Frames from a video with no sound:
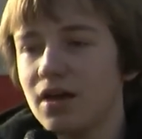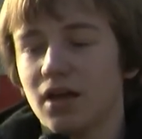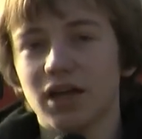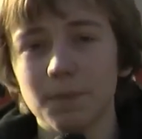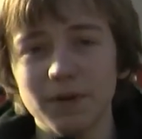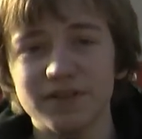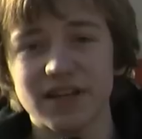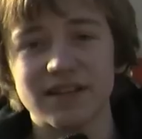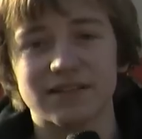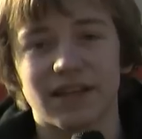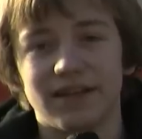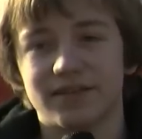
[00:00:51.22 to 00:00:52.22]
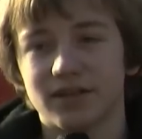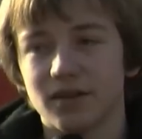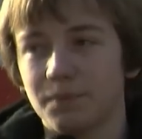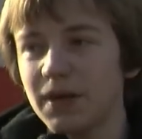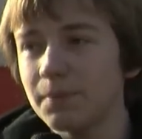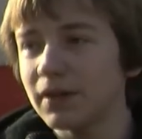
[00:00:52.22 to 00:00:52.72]
A couple of days later,
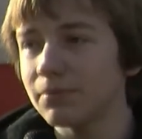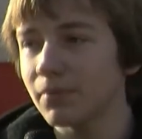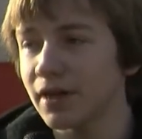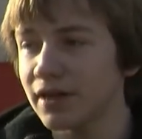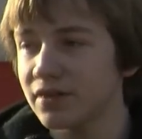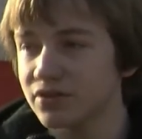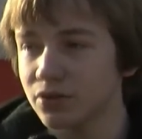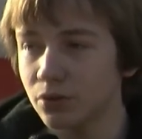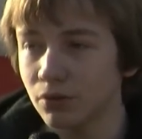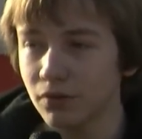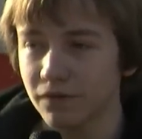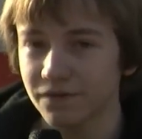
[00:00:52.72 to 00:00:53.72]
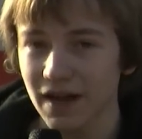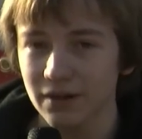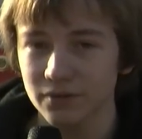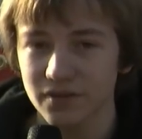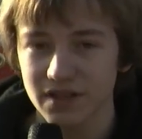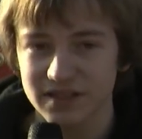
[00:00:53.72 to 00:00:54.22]
people in my school
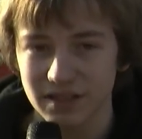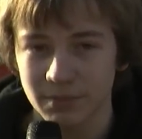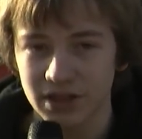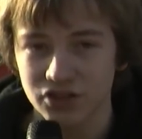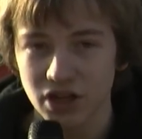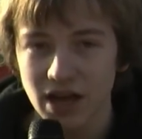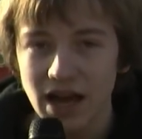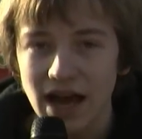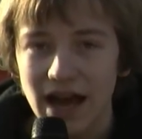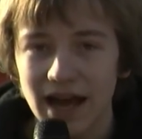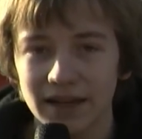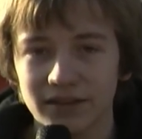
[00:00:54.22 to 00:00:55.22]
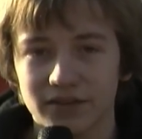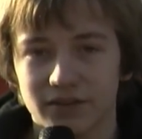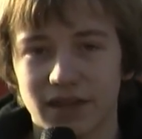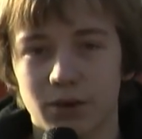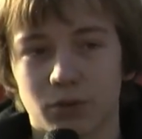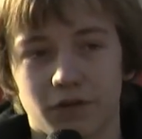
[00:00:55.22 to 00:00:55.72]
found this image, and
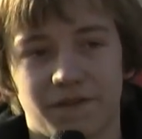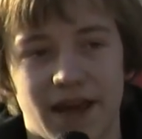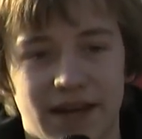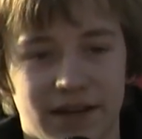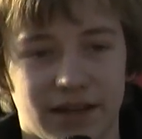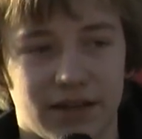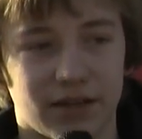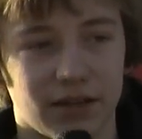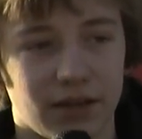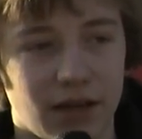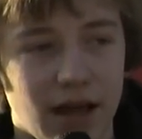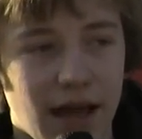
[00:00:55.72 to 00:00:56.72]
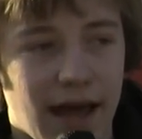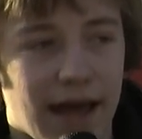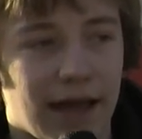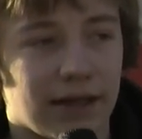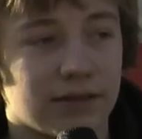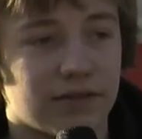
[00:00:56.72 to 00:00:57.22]
they were offended.
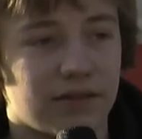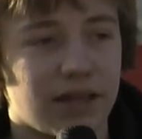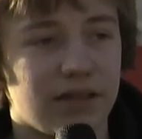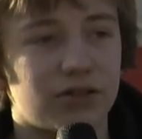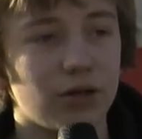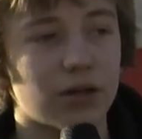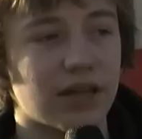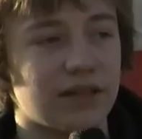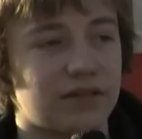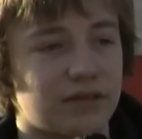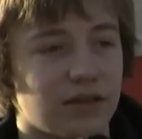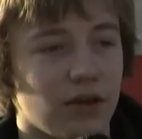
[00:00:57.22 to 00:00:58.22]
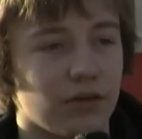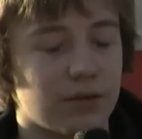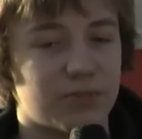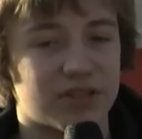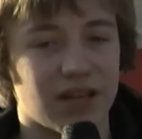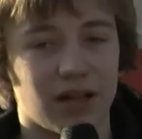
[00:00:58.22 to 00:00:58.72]
And they took it on
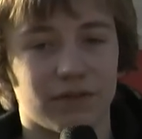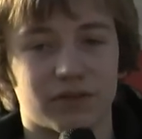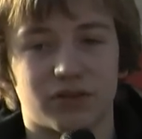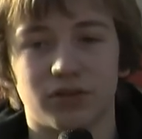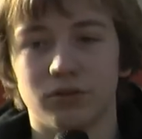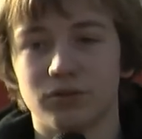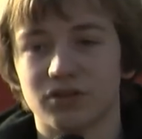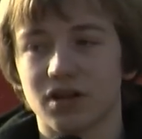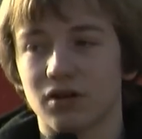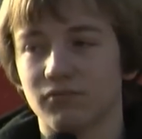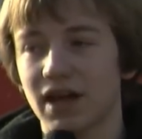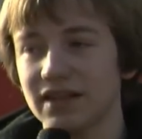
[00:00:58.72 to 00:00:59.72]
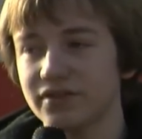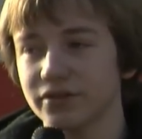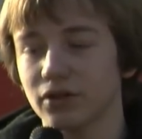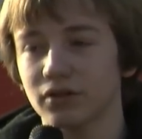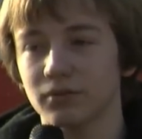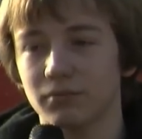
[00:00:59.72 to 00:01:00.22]
themselves to start ranting
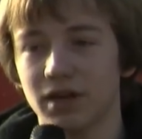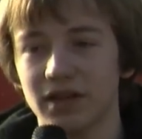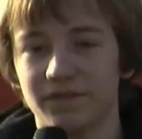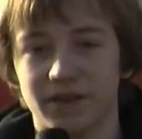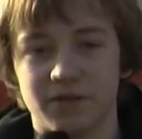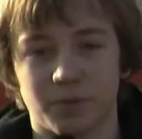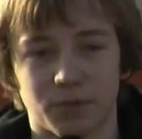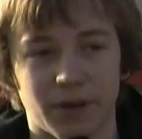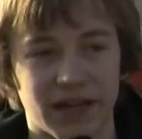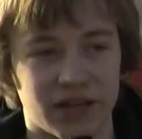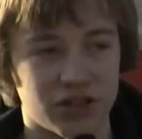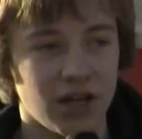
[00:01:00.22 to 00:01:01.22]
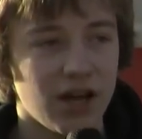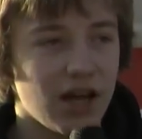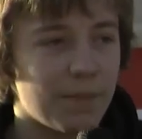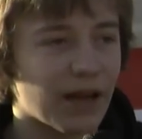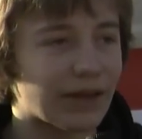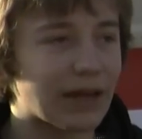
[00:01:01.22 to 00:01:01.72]
on my Facebook page
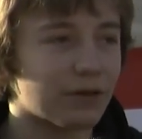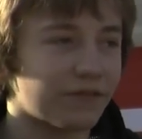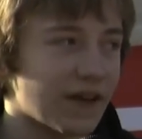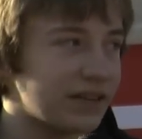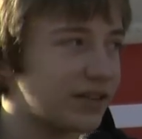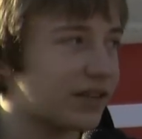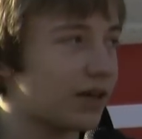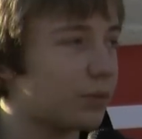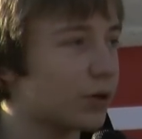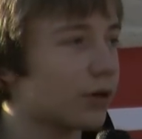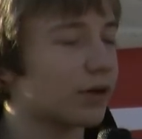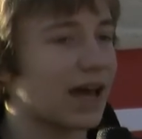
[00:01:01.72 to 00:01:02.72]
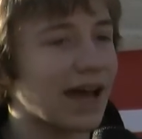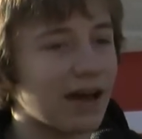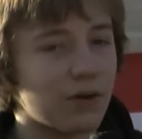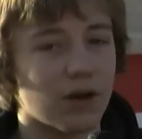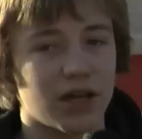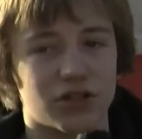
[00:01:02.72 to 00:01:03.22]
about how offended they were and
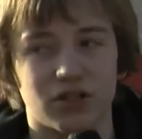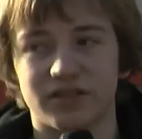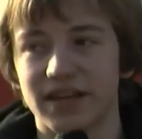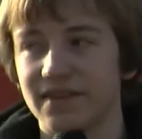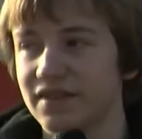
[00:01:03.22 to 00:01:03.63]
how I should take